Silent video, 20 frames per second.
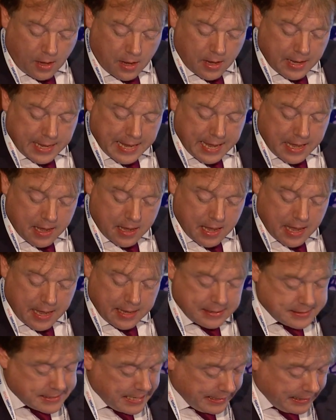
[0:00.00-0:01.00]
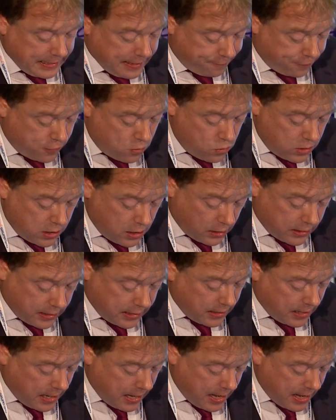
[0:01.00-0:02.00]
if you
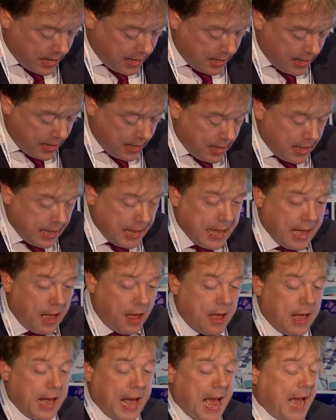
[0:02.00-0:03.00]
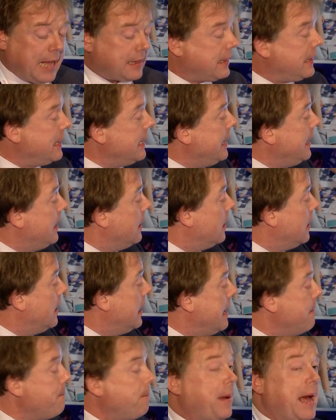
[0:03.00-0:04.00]
look at the
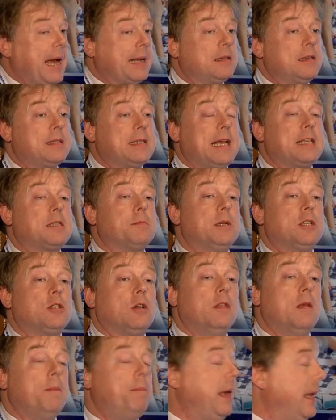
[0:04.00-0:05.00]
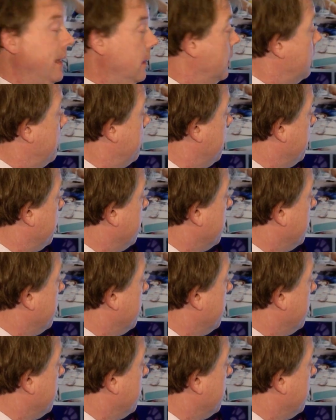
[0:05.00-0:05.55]
impact assessment on the bill,